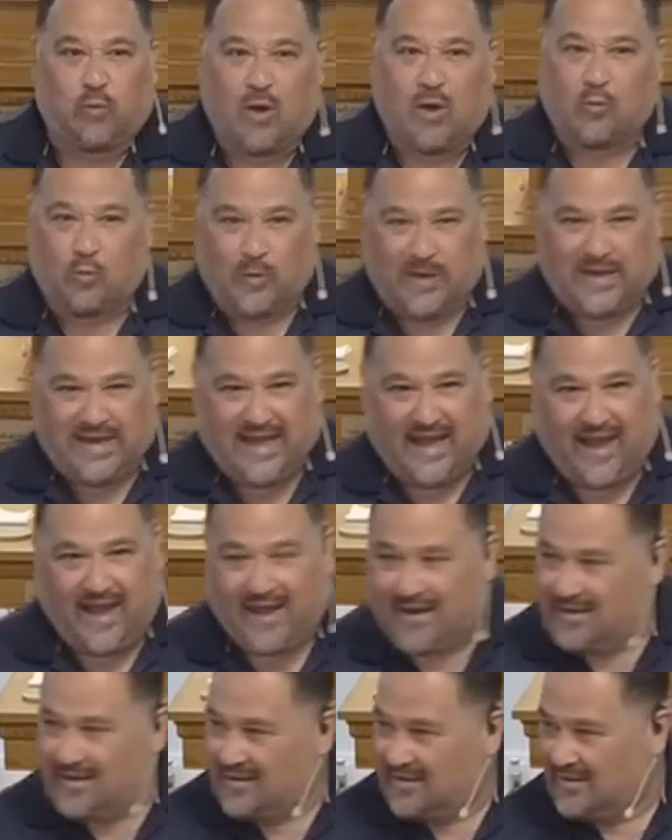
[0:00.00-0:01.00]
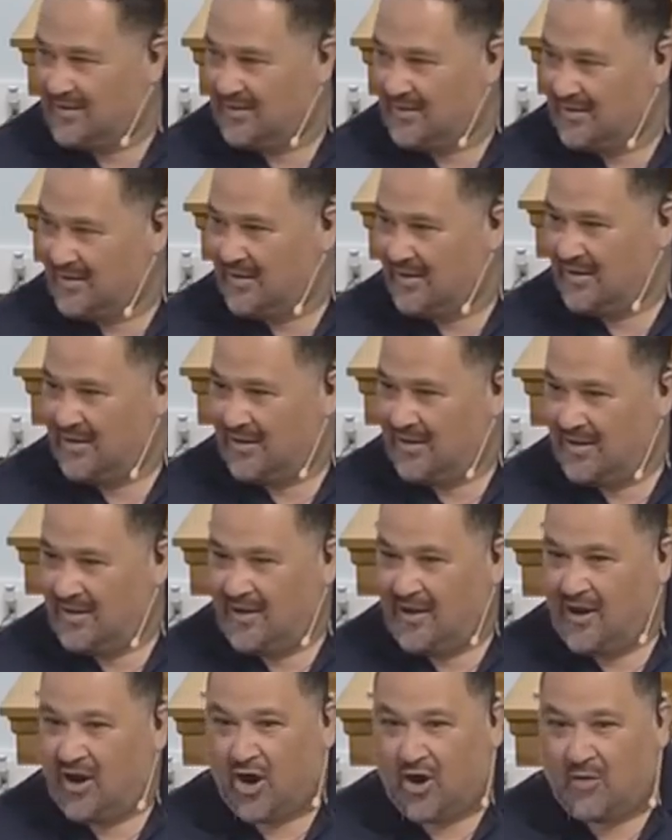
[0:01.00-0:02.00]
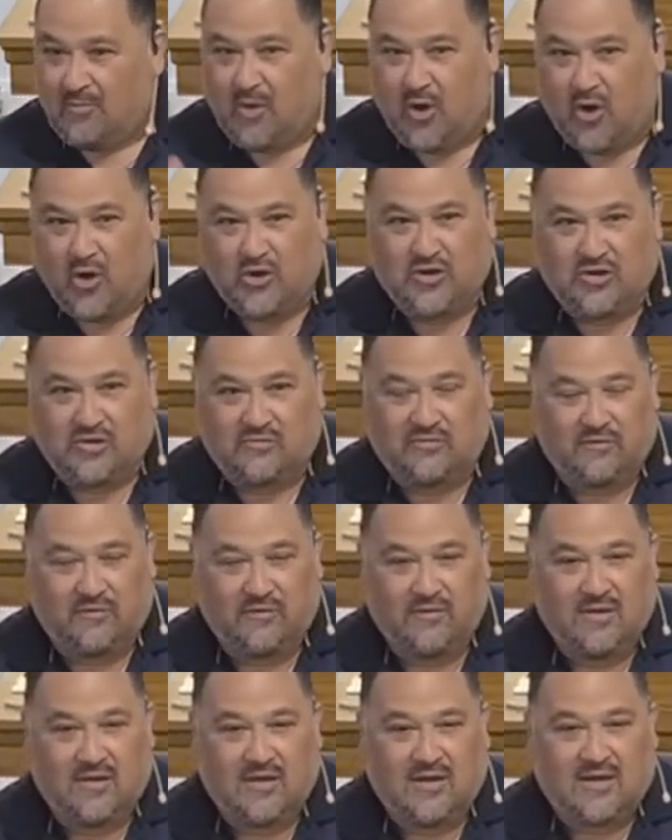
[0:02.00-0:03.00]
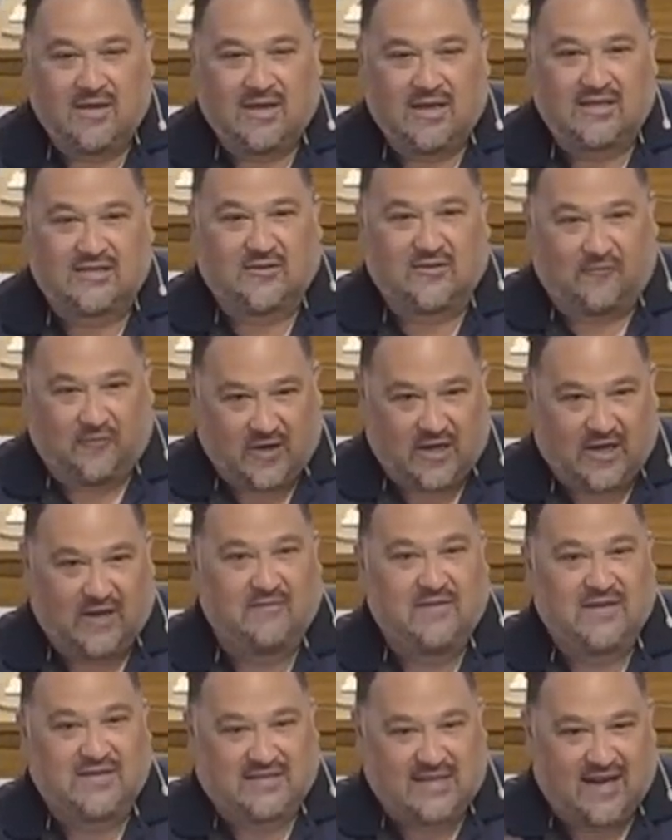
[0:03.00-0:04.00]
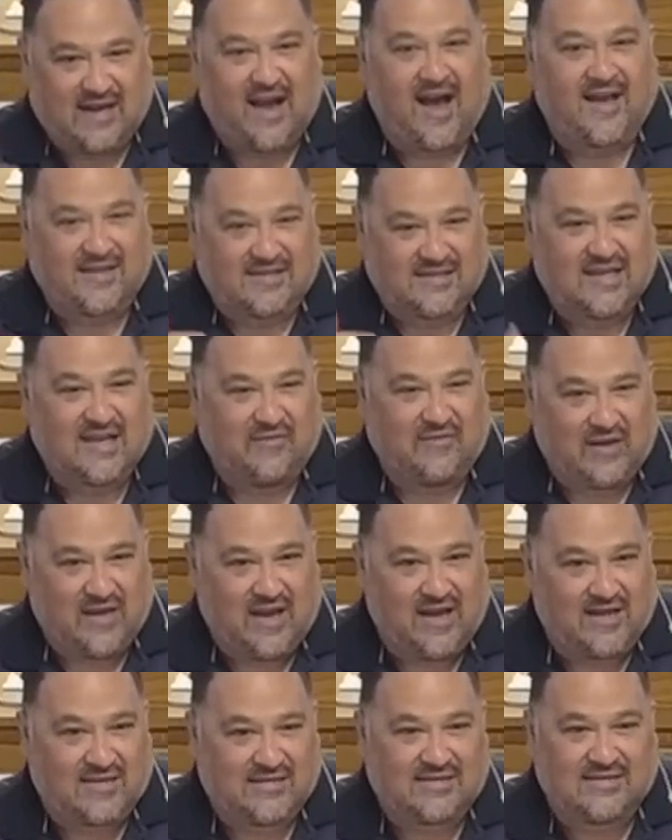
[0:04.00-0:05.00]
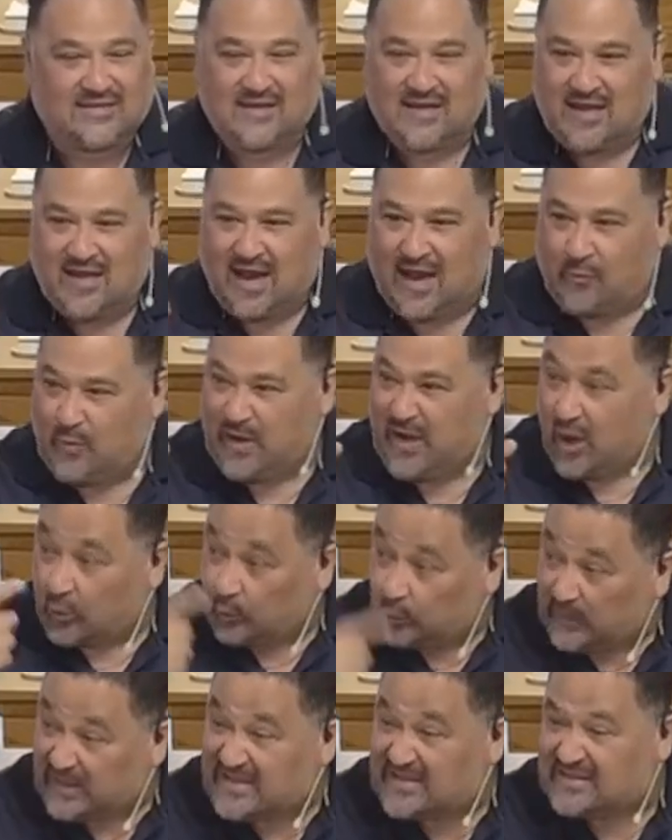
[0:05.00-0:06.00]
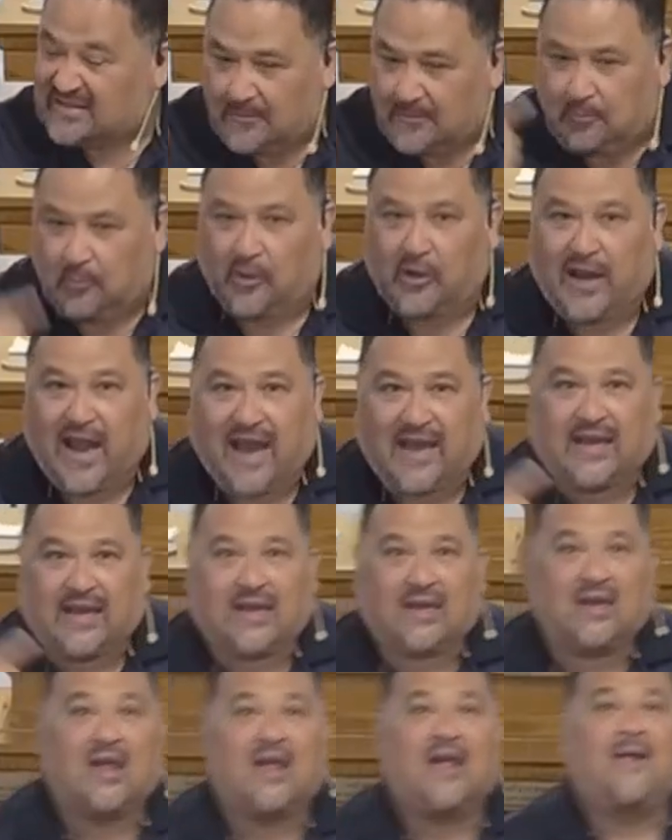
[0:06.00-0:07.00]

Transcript: what we get. Our motive is the forgiveness that God has given us. And we are reciprocating